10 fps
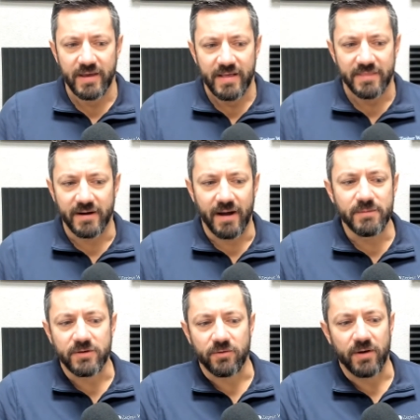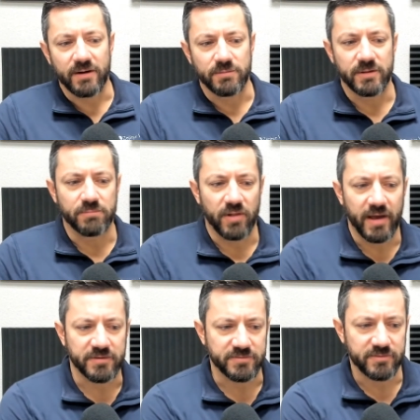that I'm incredibly
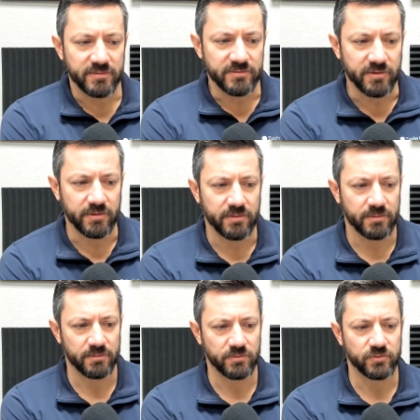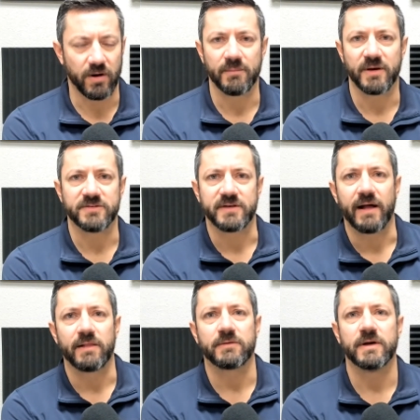blessed to draw my
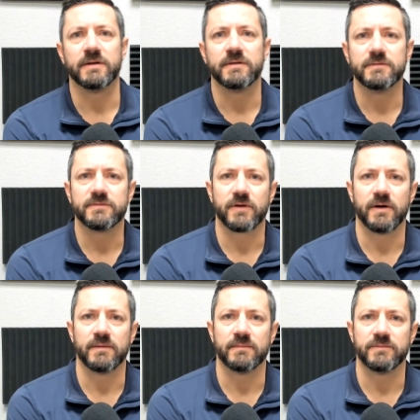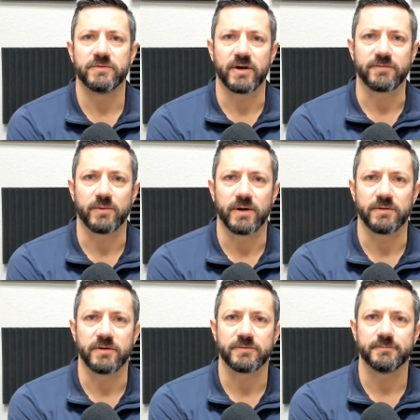salary from Zephyr
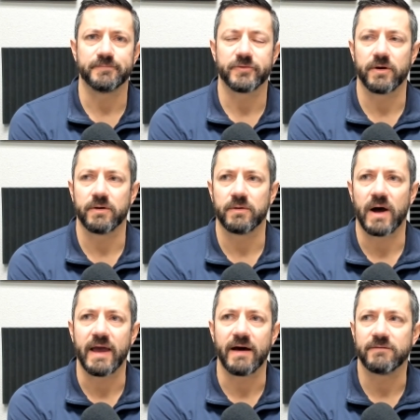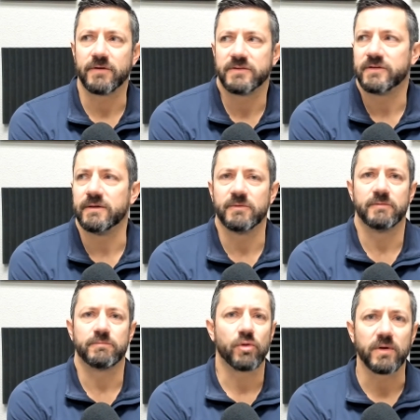Wellness. So I have a team of
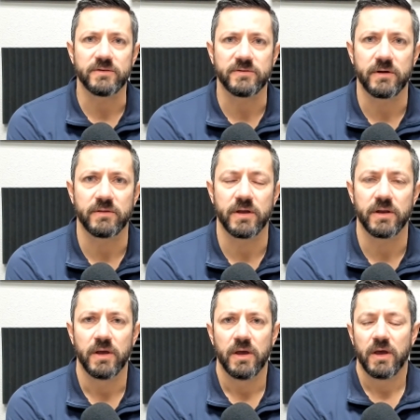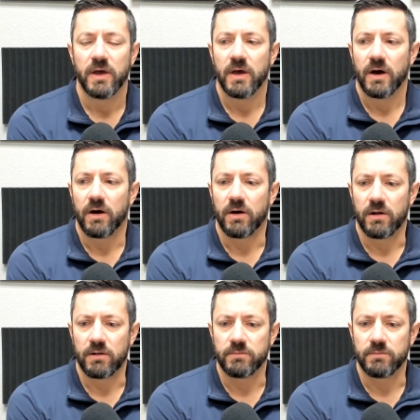employees here that all